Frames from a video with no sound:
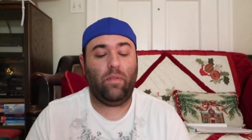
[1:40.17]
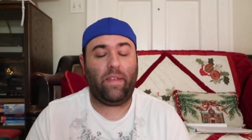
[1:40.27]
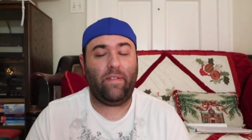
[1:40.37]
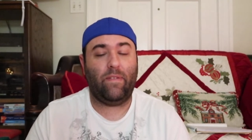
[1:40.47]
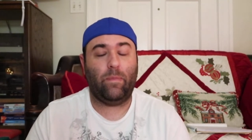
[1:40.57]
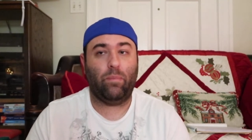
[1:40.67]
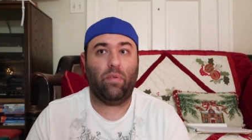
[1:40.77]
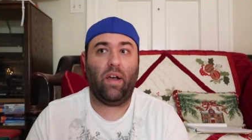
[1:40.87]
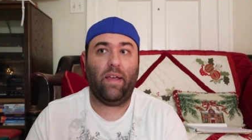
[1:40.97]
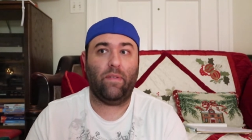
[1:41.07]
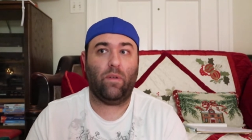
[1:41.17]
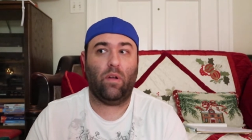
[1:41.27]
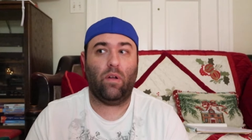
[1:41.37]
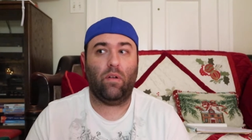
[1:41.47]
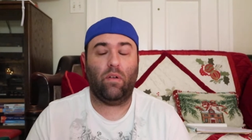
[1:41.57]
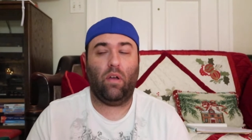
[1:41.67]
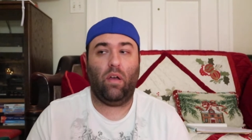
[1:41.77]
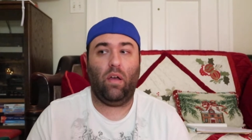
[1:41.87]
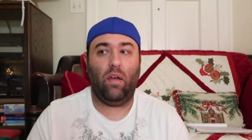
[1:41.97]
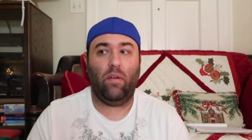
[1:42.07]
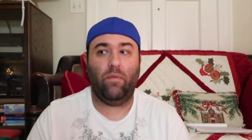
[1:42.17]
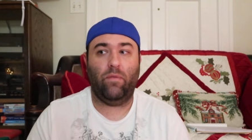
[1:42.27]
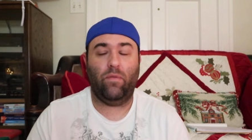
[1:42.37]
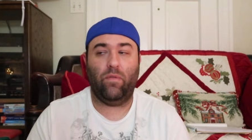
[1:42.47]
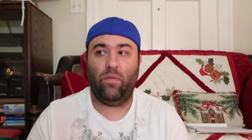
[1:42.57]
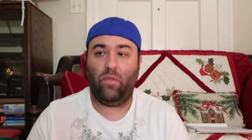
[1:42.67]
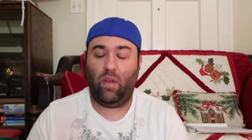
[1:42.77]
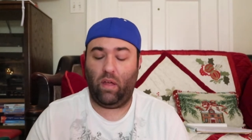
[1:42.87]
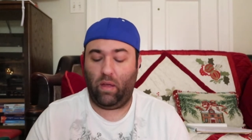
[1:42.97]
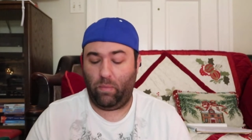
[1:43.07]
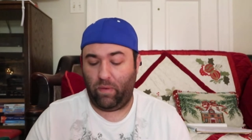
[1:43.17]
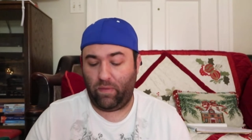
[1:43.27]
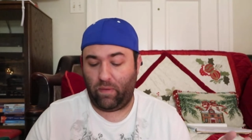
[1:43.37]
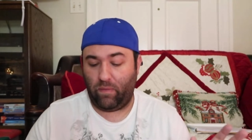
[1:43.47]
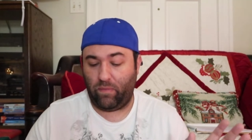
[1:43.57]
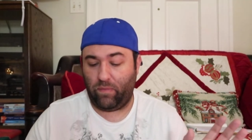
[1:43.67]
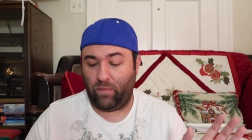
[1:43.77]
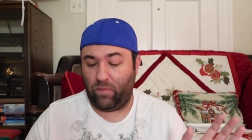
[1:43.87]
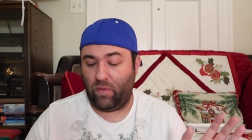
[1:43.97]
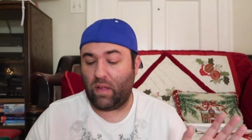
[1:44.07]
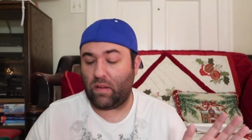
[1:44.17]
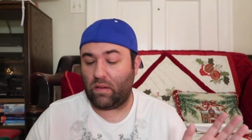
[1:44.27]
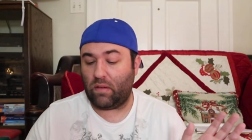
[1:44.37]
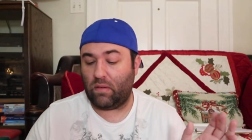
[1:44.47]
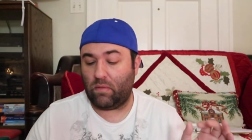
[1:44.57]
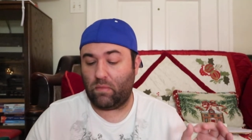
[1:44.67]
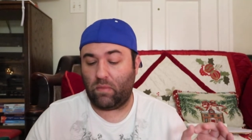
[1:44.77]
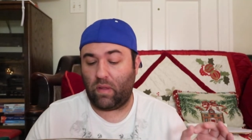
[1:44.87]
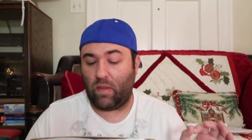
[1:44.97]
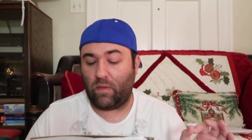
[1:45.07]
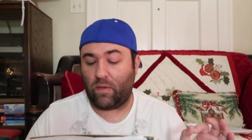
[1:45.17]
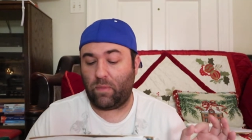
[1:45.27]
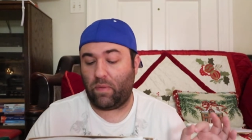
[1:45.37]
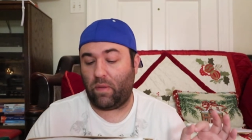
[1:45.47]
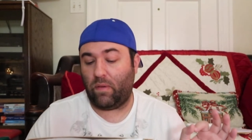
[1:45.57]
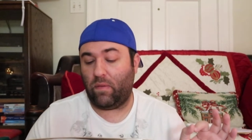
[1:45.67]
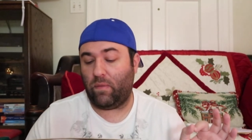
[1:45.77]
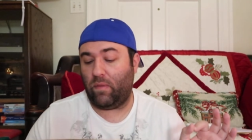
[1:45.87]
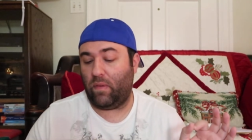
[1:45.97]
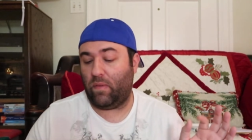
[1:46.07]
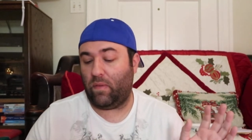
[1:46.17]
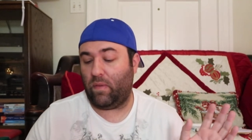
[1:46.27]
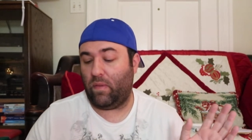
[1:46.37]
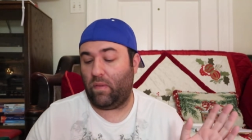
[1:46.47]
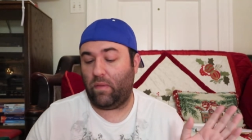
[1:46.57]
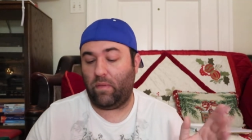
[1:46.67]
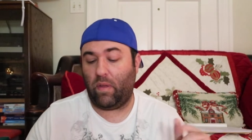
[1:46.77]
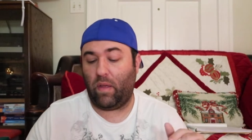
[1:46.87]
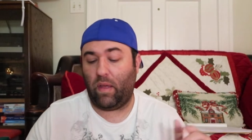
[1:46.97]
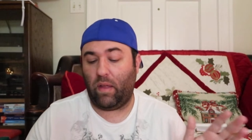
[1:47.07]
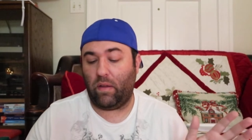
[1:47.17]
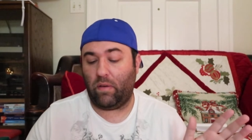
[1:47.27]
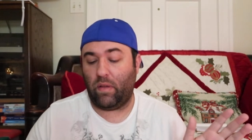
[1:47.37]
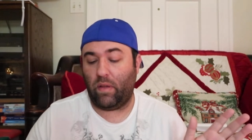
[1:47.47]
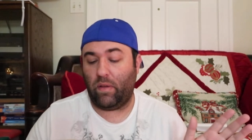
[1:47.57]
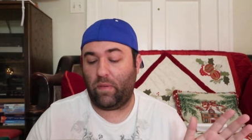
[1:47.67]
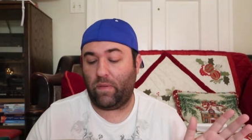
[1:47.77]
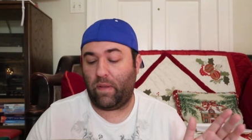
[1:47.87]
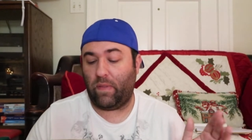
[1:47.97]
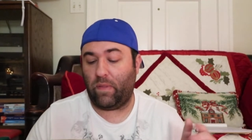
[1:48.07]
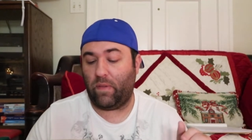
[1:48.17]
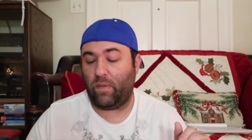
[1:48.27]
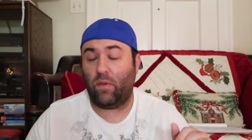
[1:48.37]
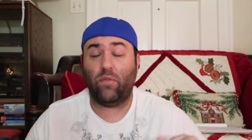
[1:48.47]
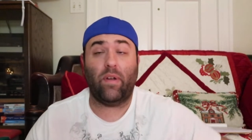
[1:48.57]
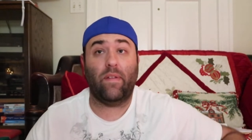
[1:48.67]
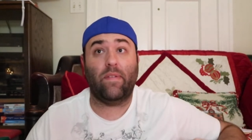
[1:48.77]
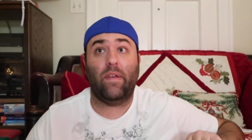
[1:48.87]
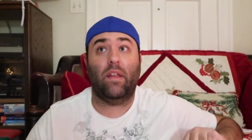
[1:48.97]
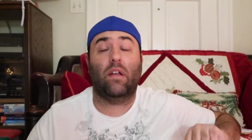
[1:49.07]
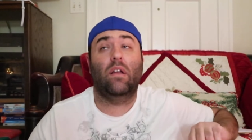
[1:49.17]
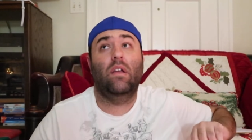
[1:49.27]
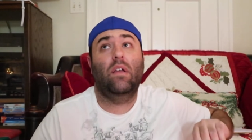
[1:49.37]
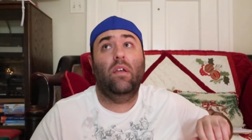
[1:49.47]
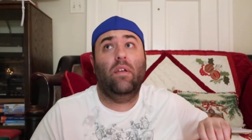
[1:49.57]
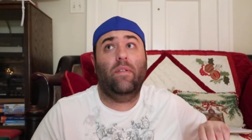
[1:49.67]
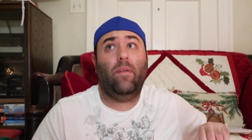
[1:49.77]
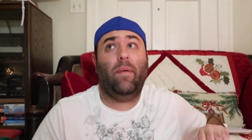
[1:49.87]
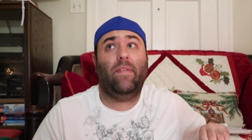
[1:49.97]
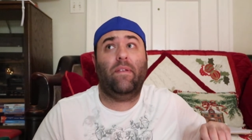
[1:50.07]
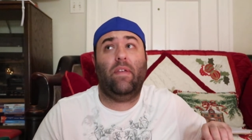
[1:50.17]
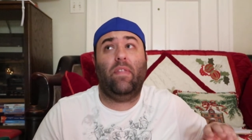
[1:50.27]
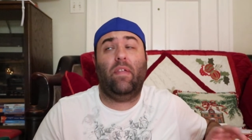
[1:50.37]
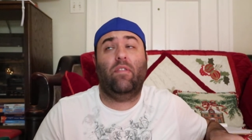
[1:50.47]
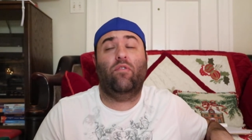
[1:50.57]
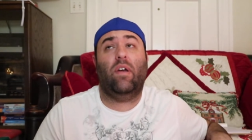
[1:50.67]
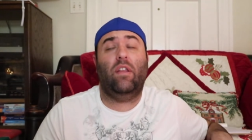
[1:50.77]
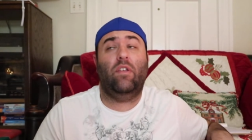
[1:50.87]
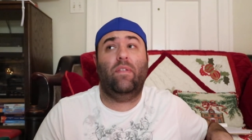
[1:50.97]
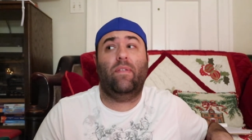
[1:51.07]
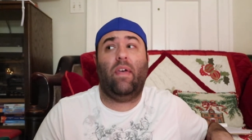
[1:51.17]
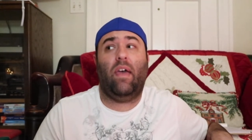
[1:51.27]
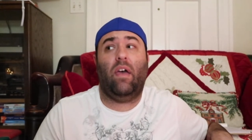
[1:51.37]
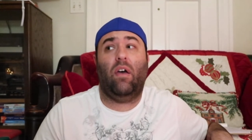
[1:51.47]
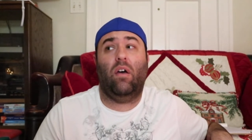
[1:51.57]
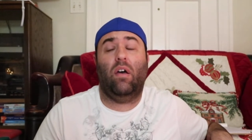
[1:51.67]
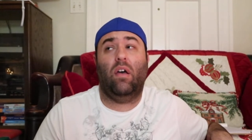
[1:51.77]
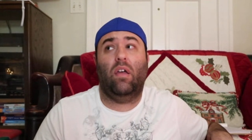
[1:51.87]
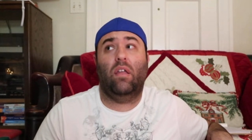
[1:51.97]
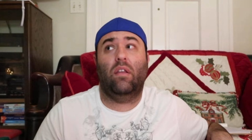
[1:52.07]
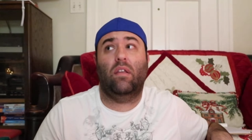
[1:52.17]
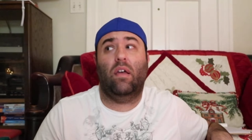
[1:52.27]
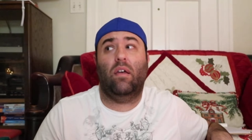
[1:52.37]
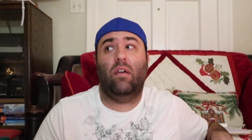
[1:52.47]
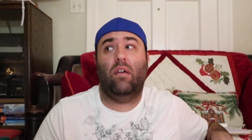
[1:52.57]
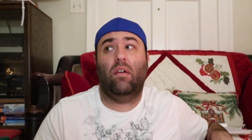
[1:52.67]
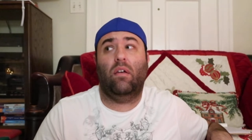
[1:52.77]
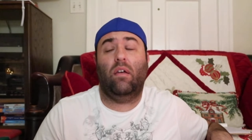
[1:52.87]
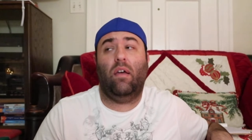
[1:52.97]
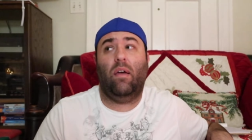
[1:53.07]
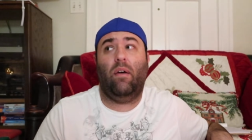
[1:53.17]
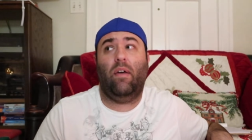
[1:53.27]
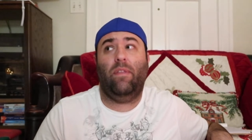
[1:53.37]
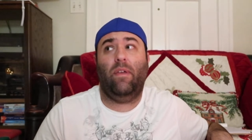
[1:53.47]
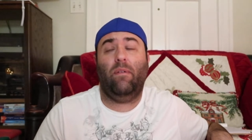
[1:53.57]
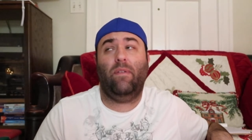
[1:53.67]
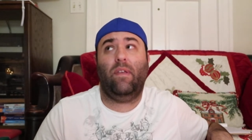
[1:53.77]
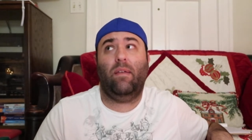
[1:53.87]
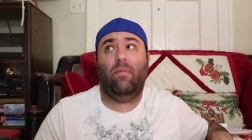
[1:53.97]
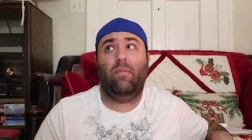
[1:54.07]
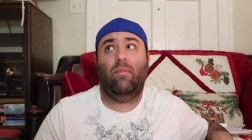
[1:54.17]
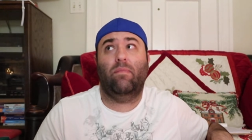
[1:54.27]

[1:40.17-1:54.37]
these sprites are um uh was it what what it starts with a, I don't know, it's like the Soul Translator. So basically they tried to use that on, I think it was like